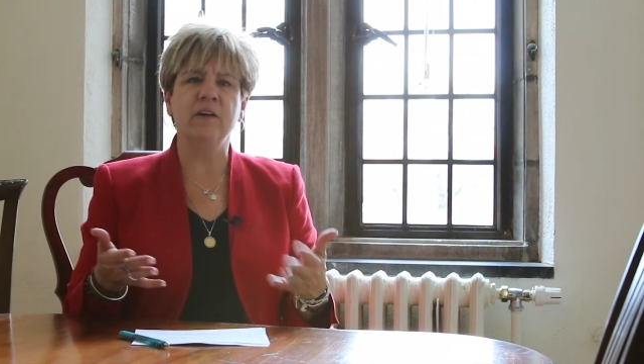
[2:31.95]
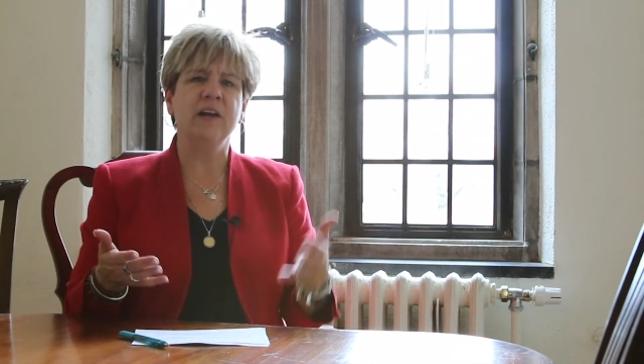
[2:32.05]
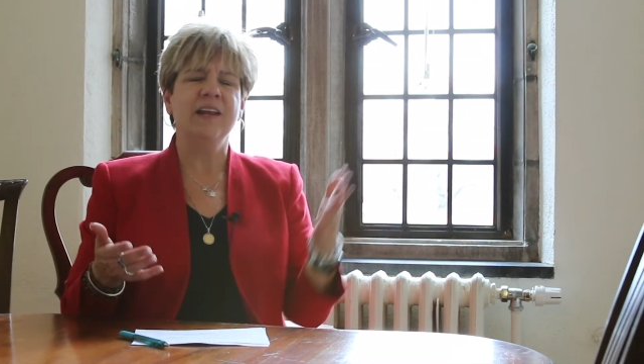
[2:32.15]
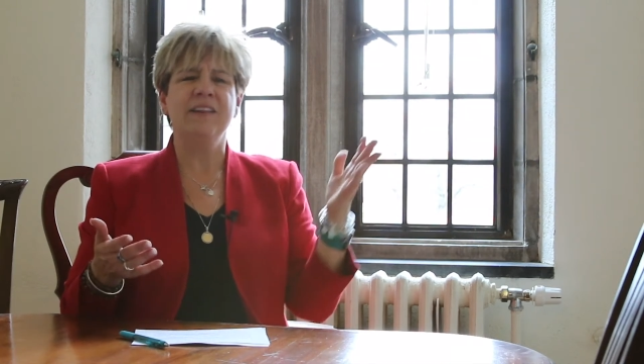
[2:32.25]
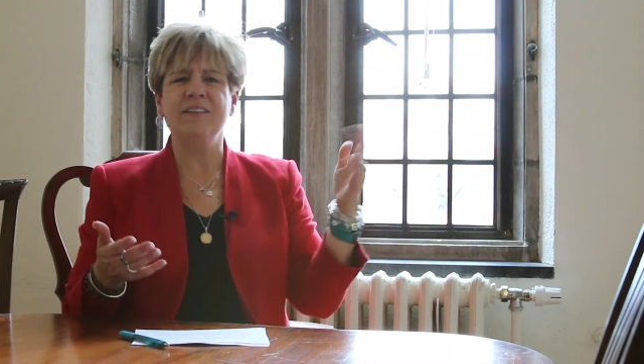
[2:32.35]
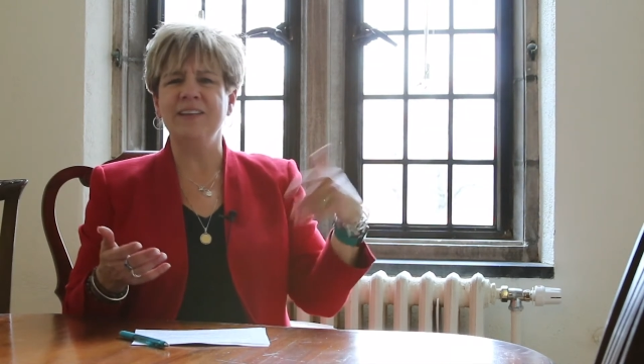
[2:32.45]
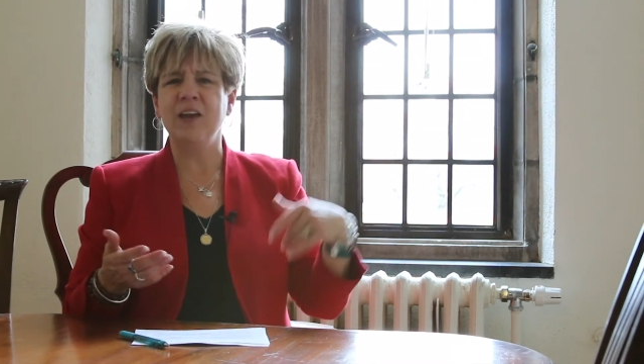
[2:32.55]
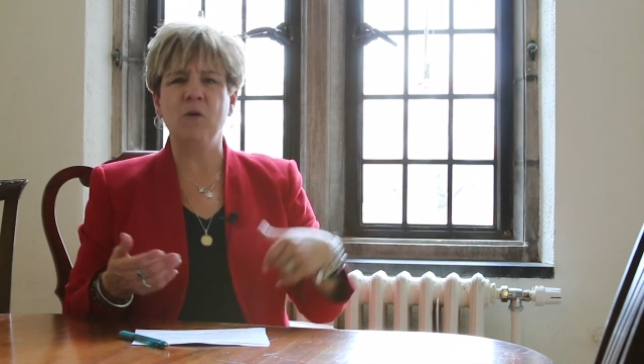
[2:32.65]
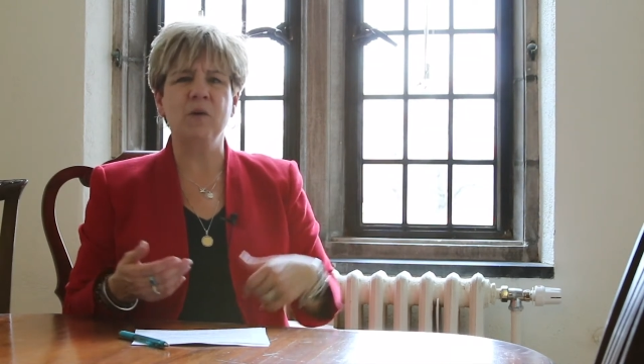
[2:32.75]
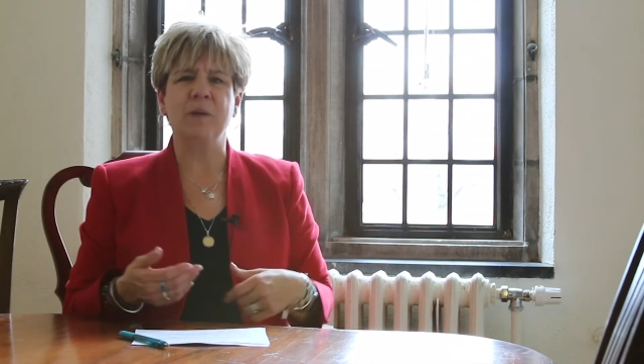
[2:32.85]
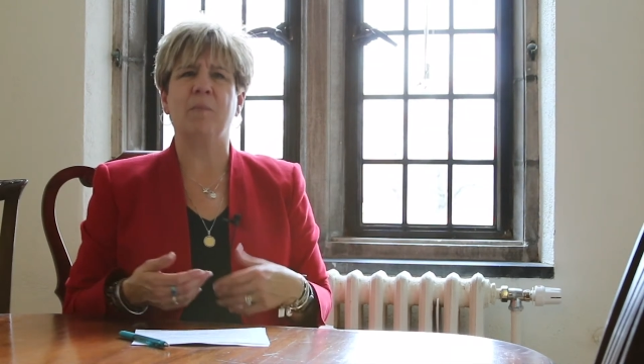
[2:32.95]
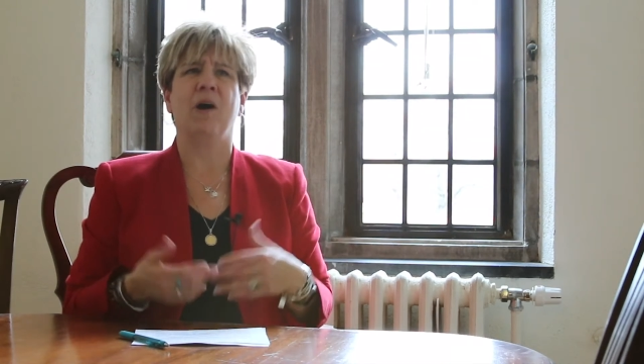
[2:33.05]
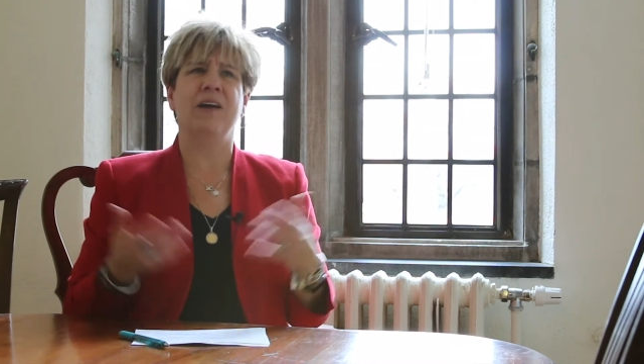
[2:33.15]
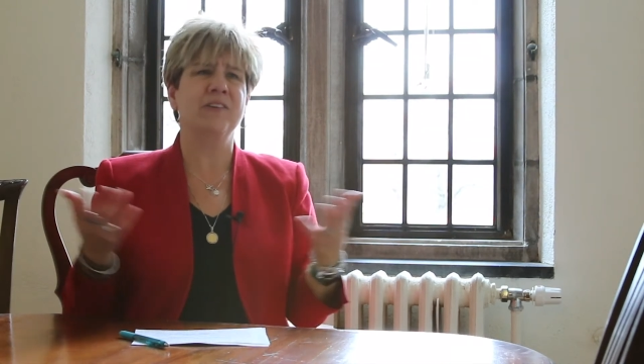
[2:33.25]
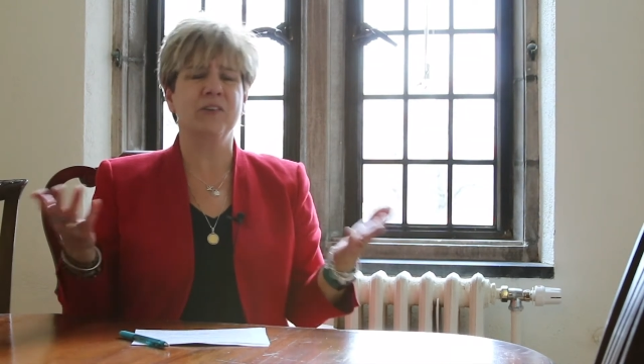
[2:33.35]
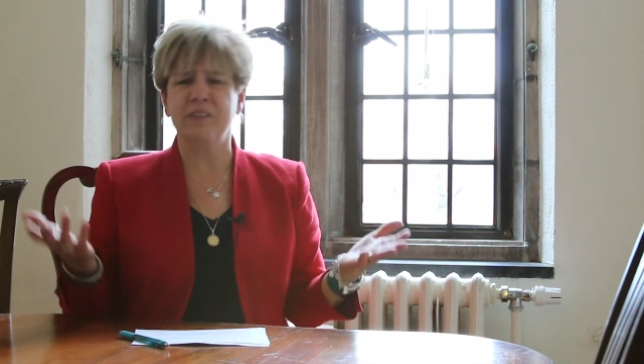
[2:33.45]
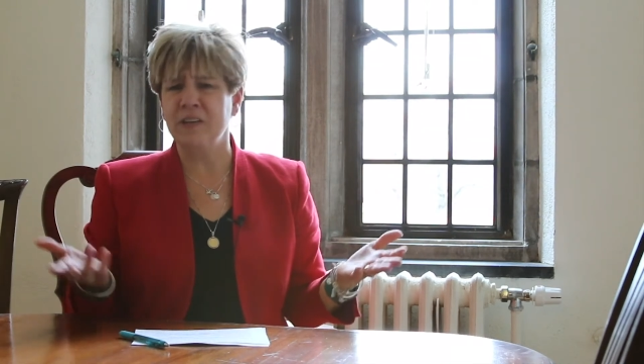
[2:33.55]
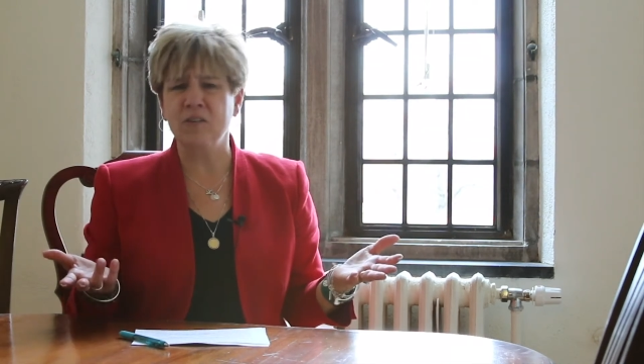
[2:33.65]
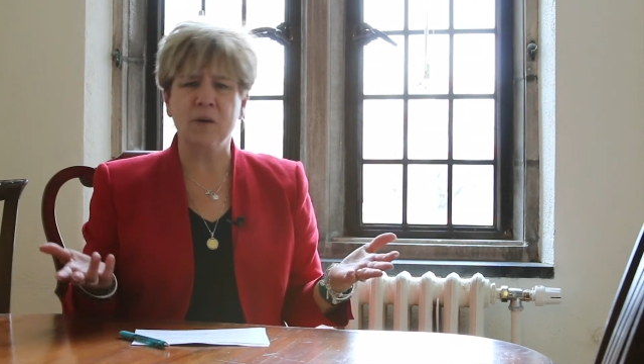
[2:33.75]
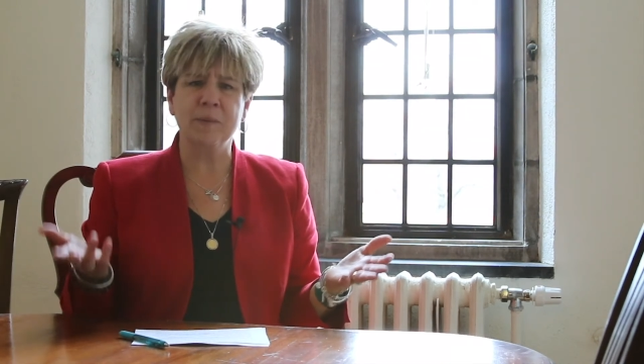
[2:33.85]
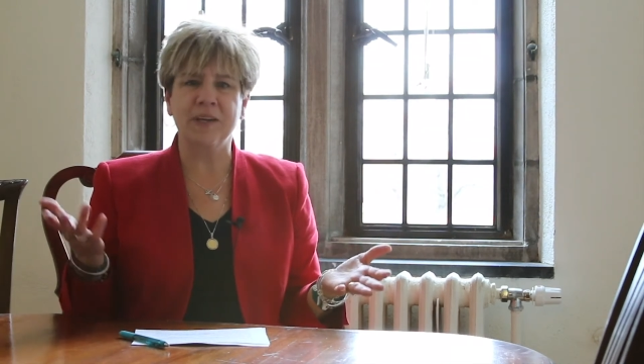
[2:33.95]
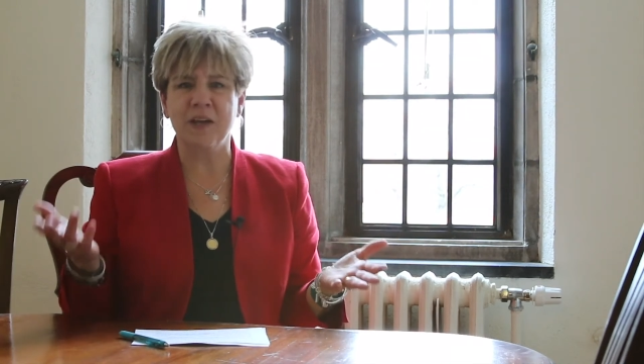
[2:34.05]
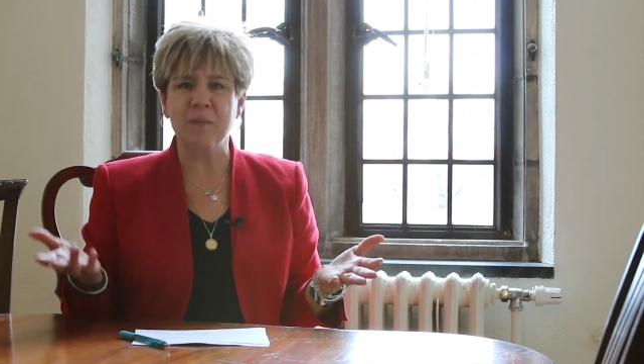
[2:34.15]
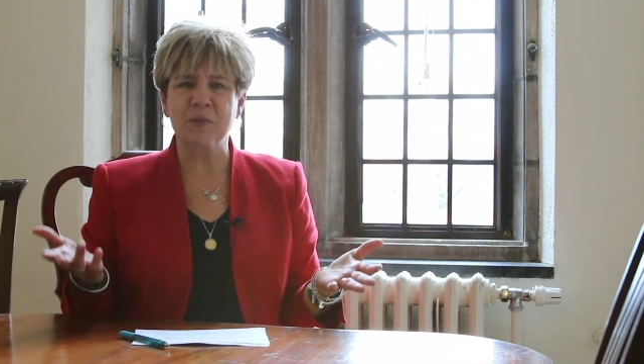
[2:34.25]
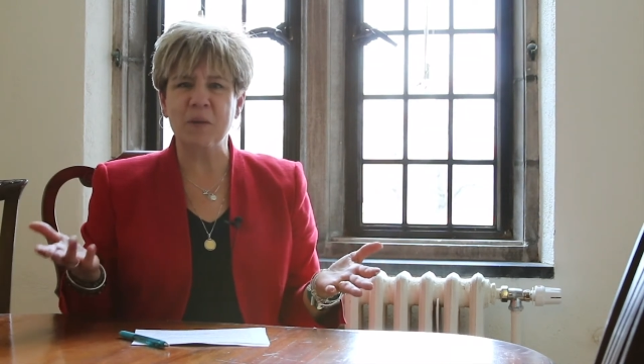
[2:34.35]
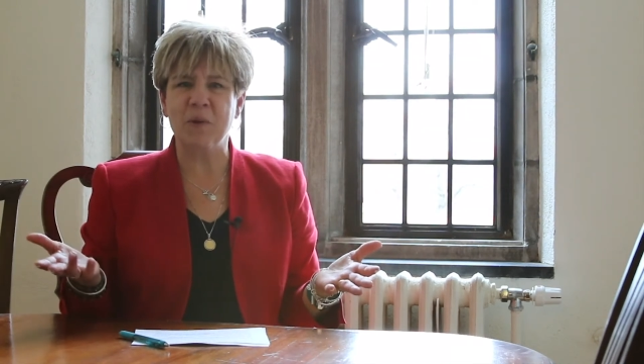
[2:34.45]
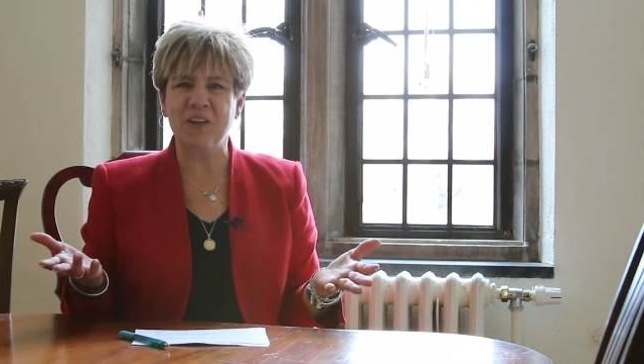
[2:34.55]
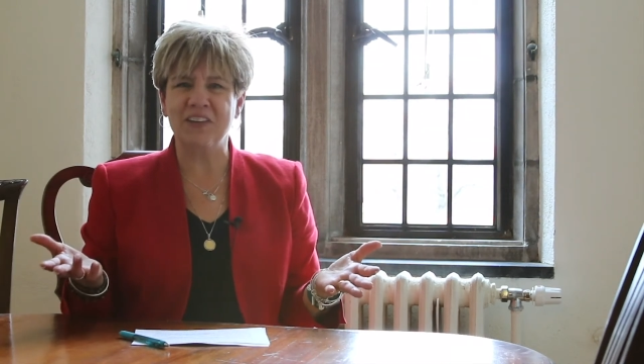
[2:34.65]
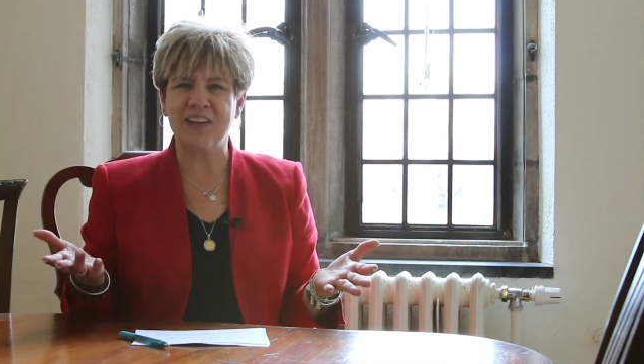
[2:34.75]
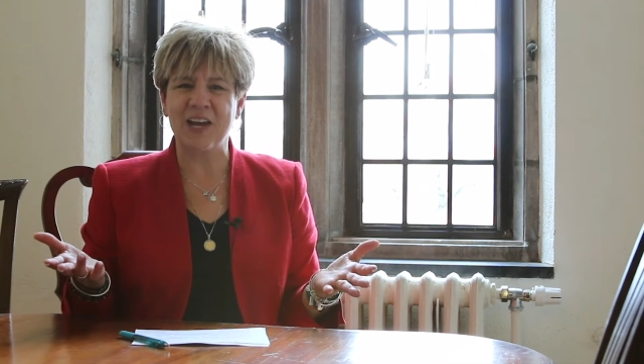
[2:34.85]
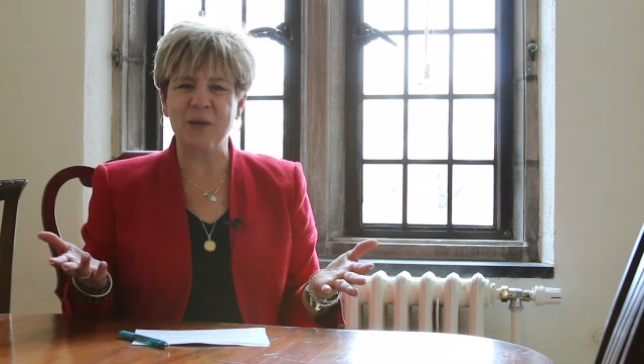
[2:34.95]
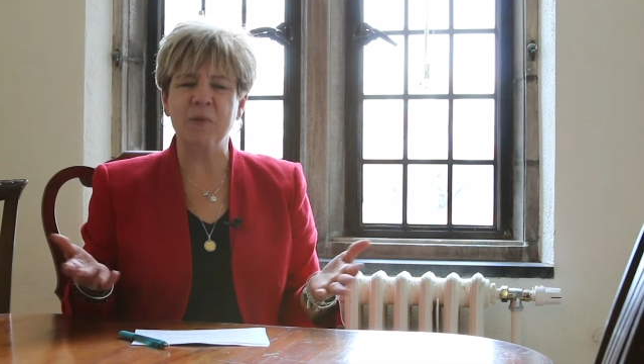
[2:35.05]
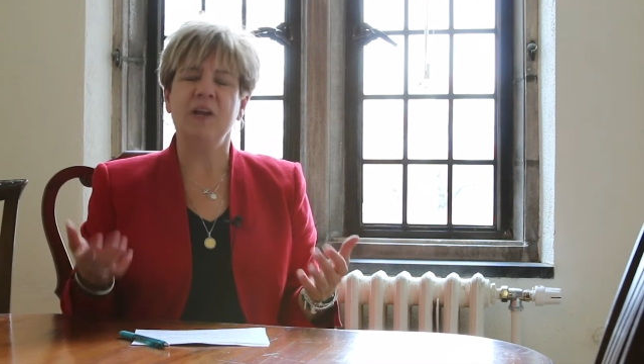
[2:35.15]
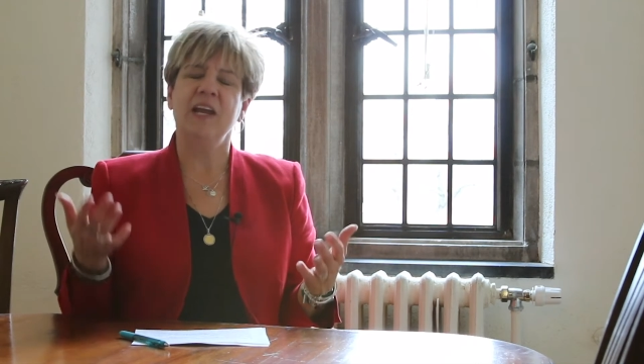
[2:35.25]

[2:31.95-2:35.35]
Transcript: or there's that whole imposter syndrome that comes up all the time.